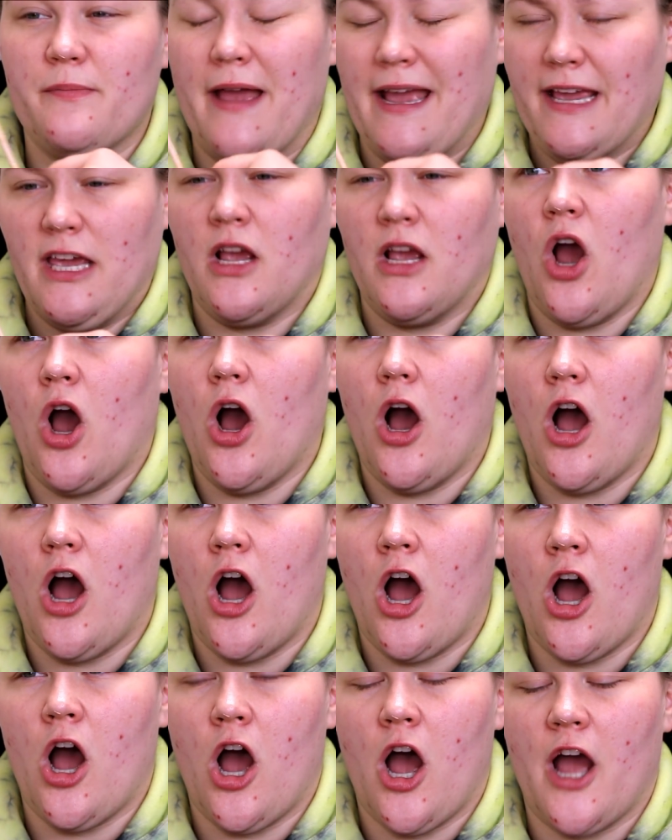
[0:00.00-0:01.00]
banging...
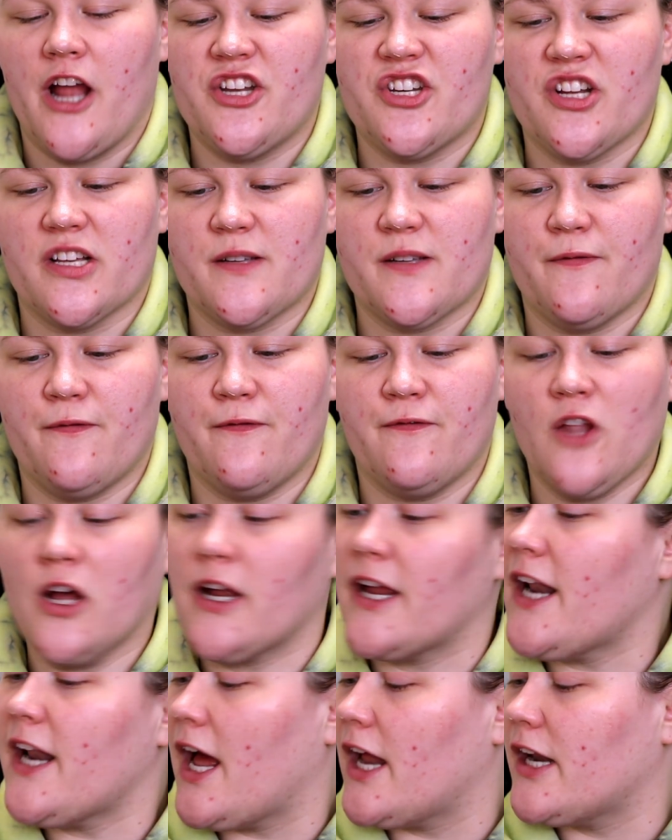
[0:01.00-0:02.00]
I just
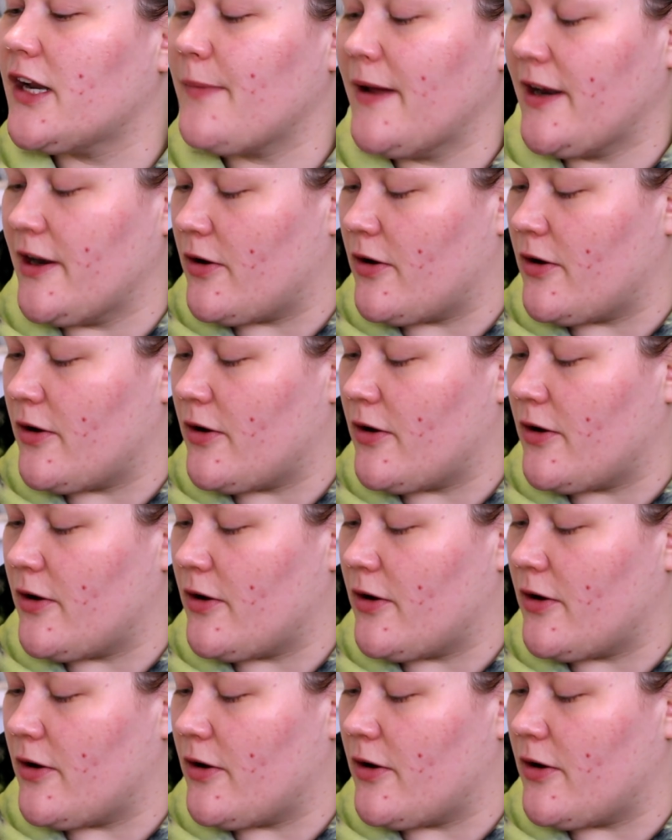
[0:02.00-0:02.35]
flung it onto my